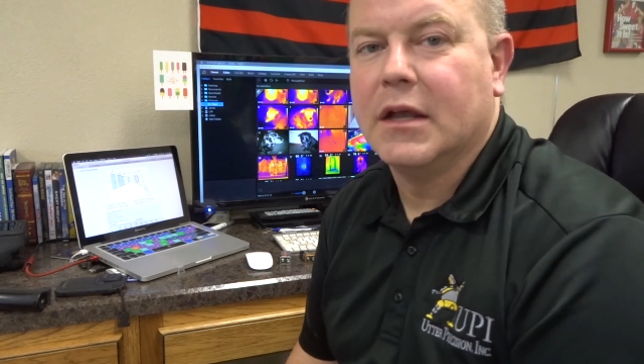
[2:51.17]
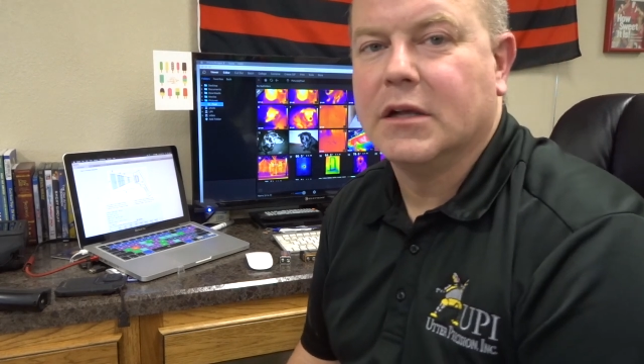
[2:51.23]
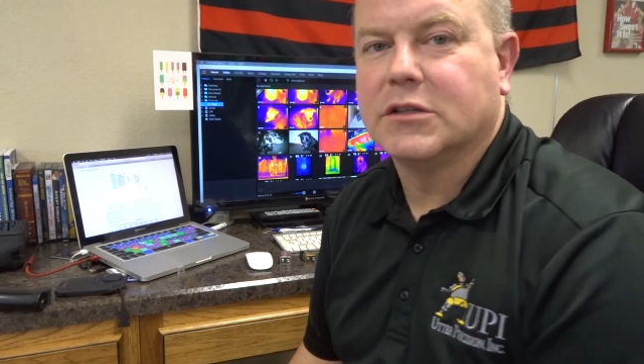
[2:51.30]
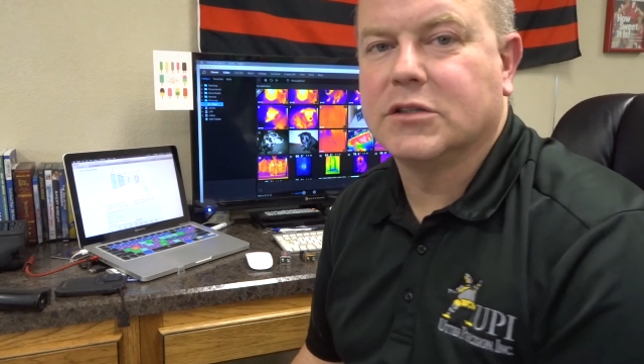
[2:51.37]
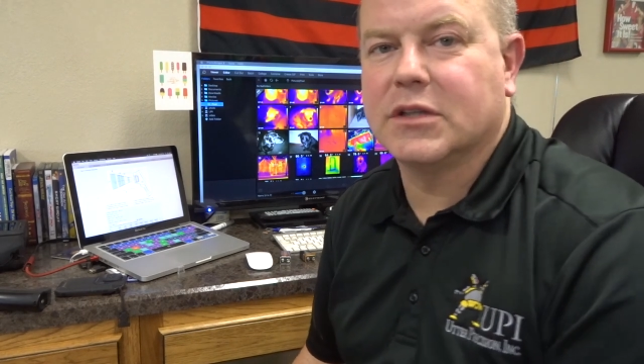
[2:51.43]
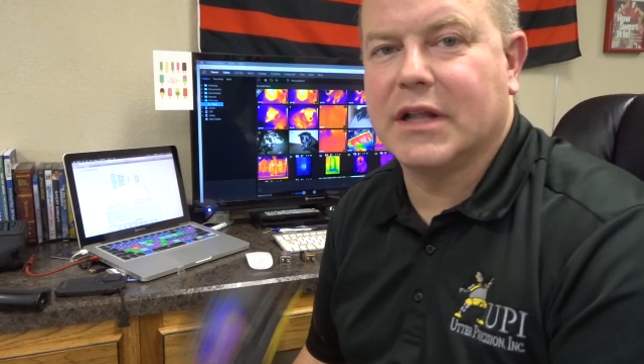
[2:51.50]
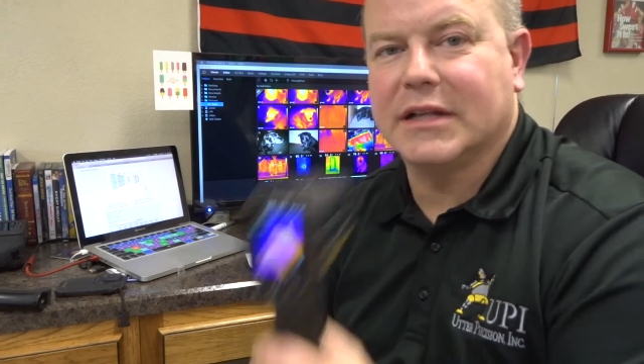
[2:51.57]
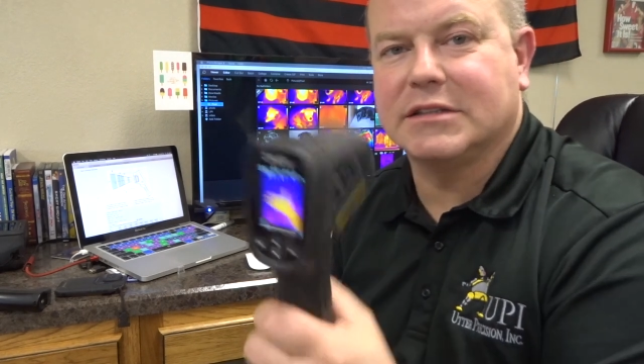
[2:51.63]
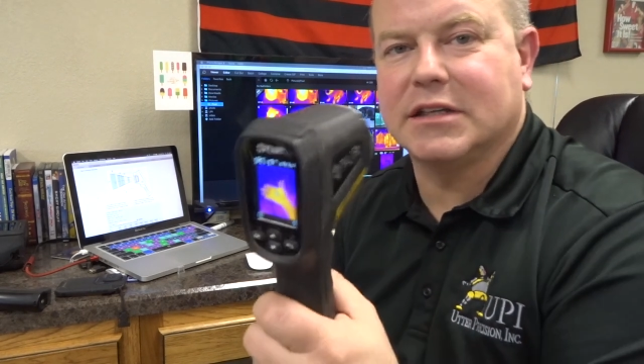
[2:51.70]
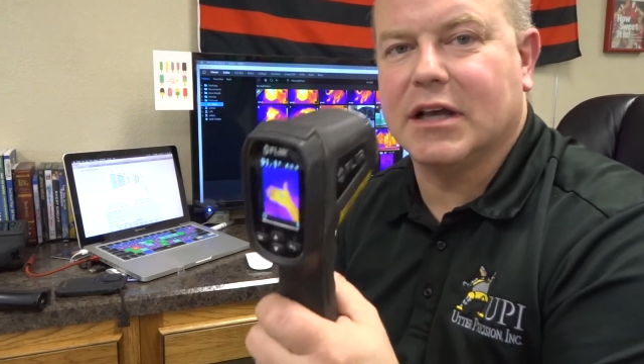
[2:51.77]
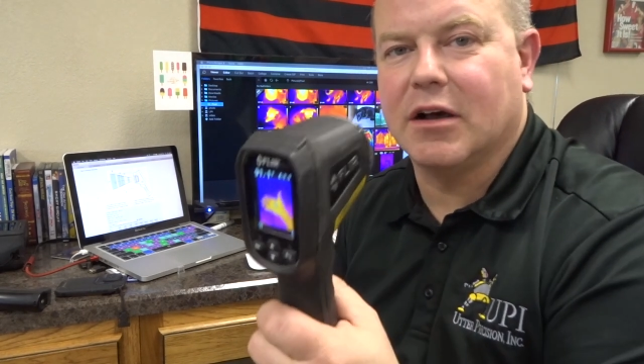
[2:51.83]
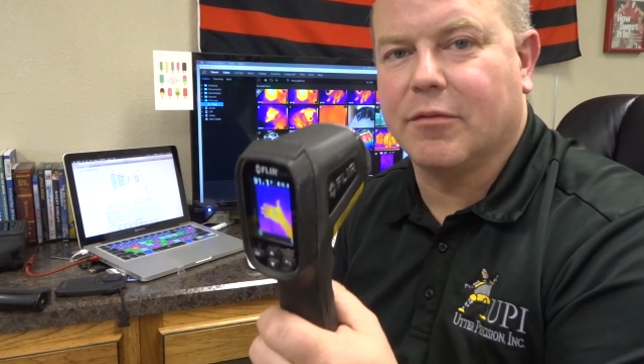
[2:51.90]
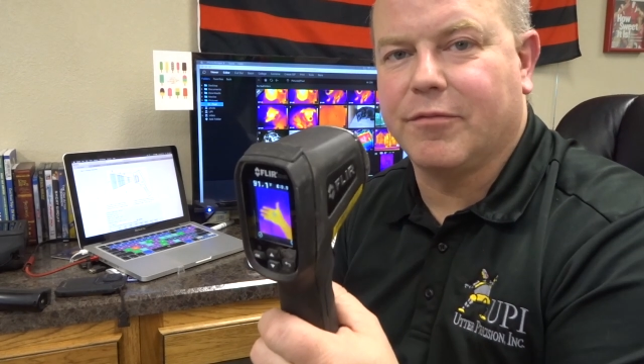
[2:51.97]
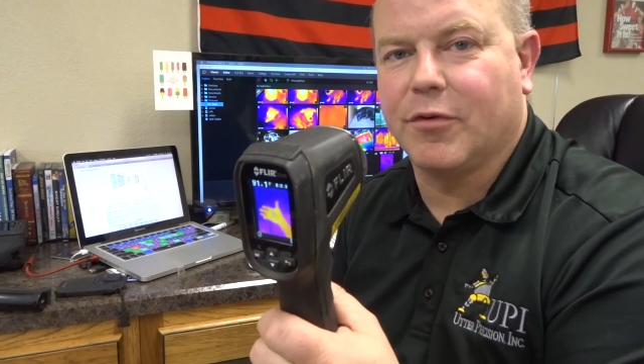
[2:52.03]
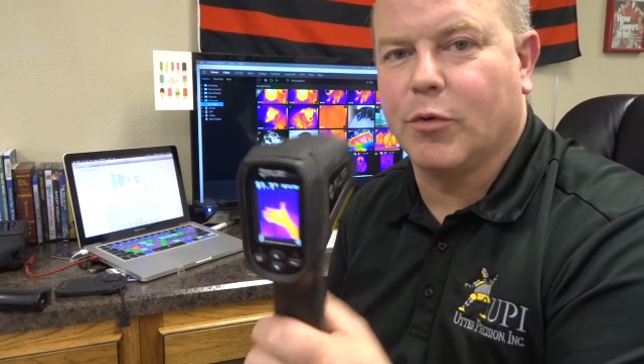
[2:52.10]
So that's a
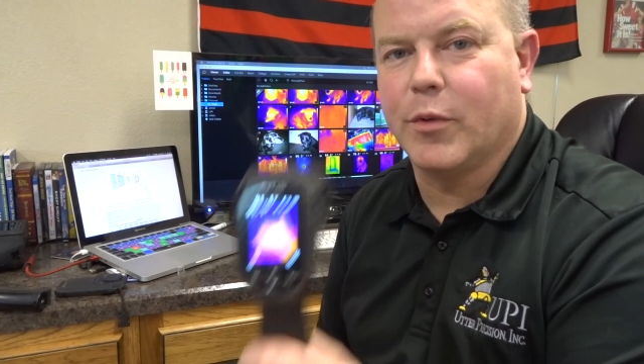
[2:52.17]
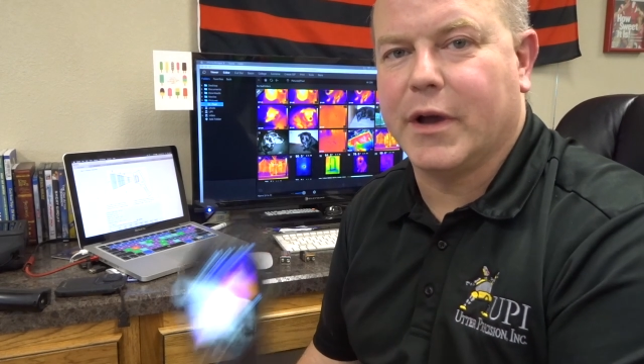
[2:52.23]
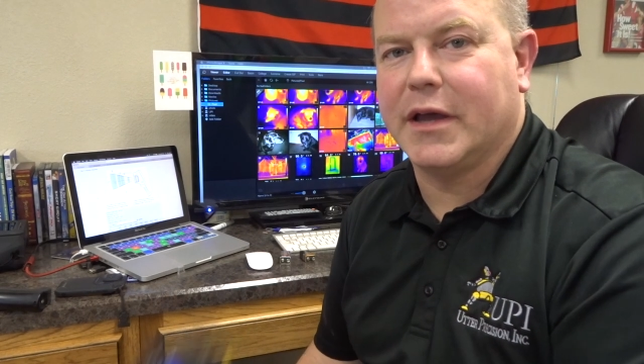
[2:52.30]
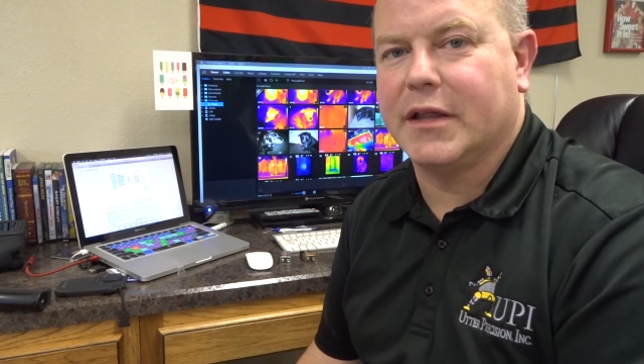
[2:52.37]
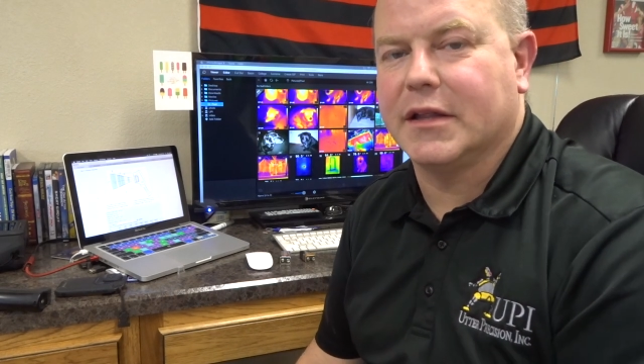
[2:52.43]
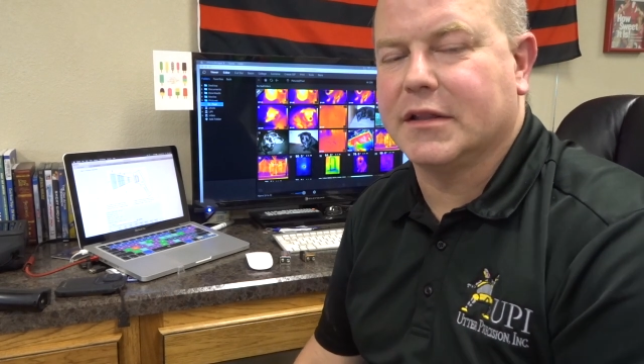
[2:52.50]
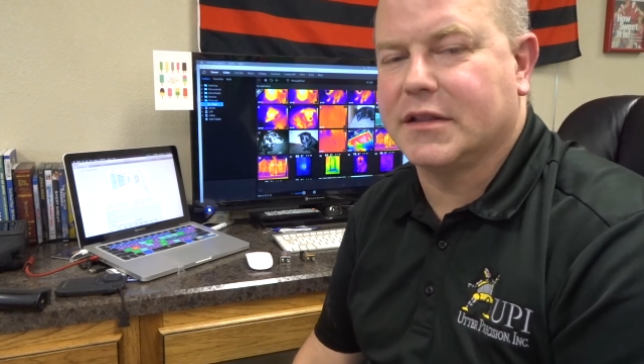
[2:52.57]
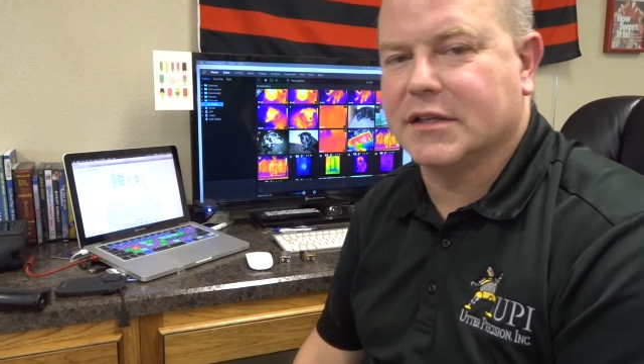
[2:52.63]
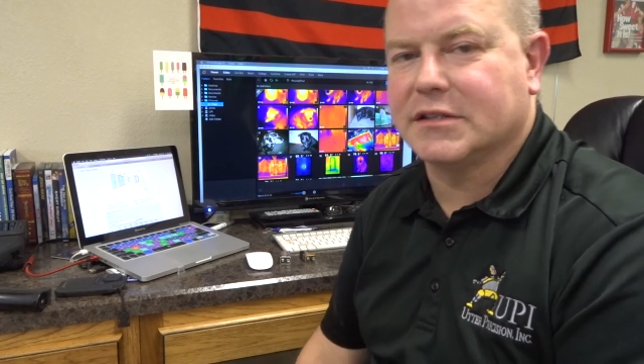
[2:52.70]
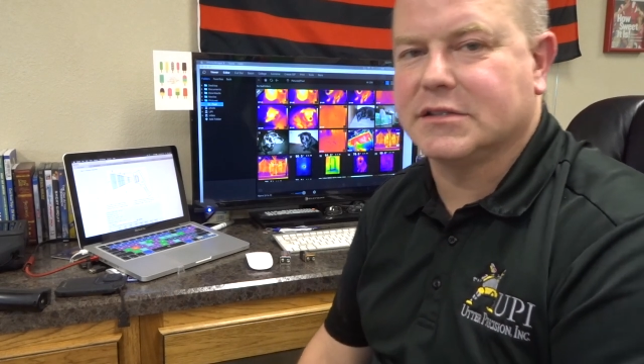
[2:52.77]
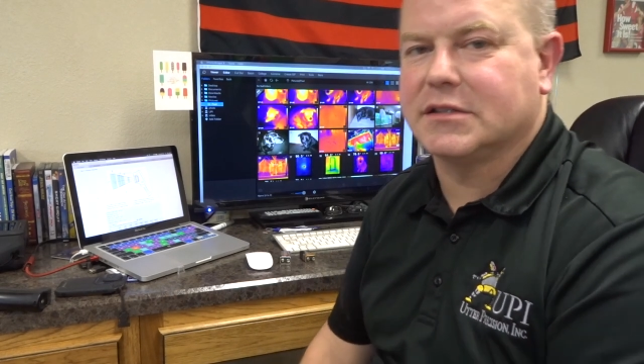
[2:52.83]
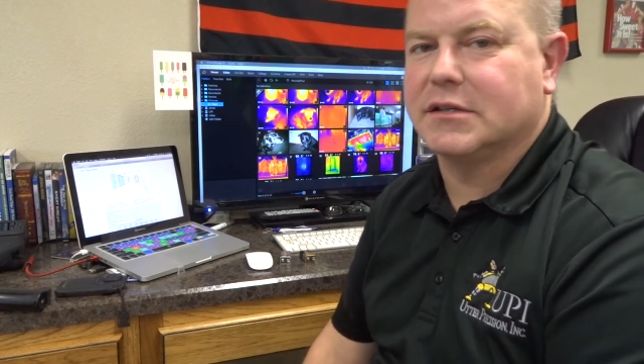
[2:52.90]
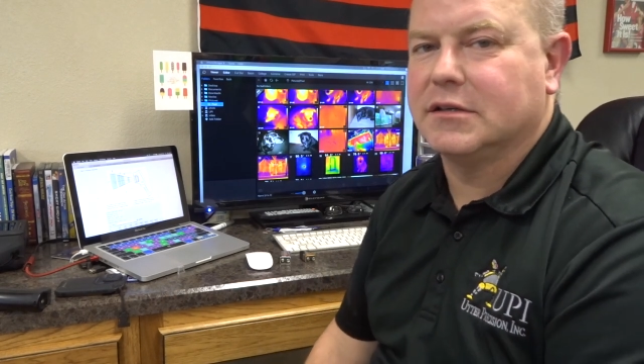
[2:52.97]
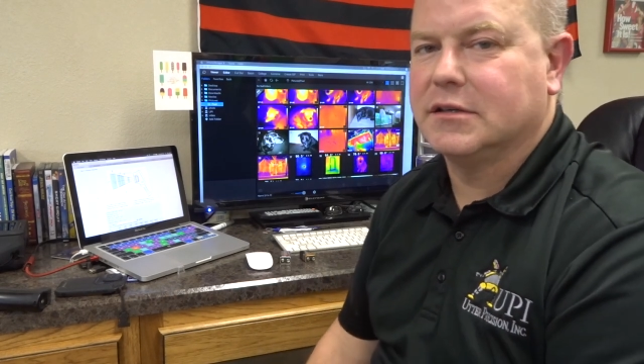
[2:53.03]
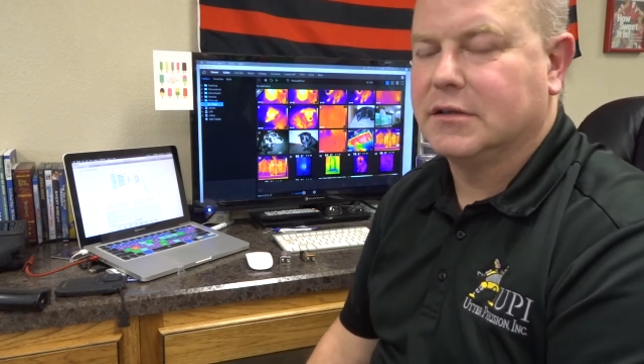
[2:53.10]
helpful way that
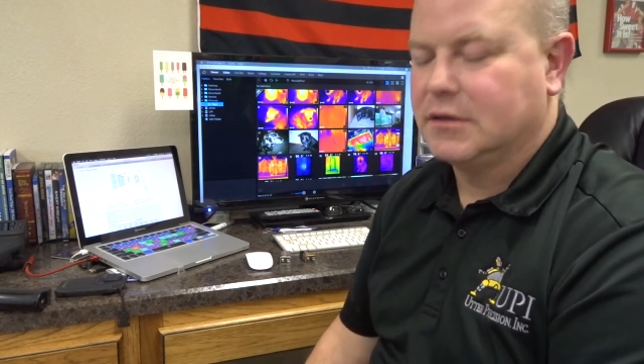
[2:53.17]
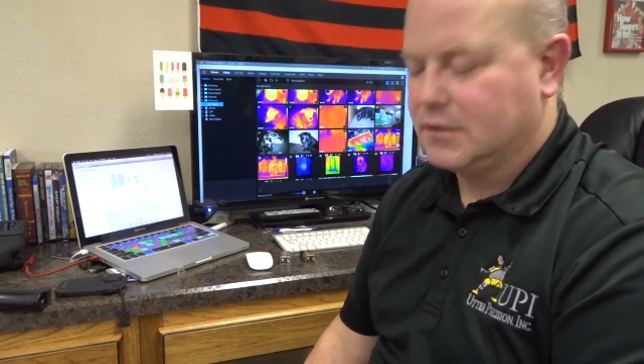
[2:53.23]
this